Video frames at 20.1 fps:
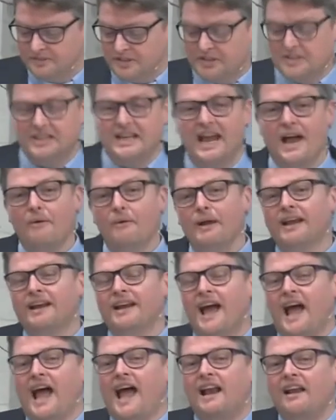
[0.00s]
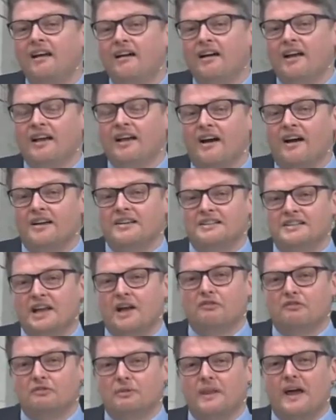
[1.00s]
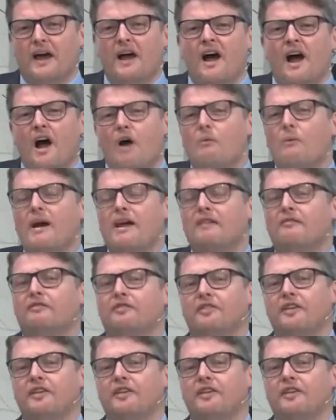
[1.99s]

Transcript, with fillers: Do you see how we can ally ourselves with a, a way of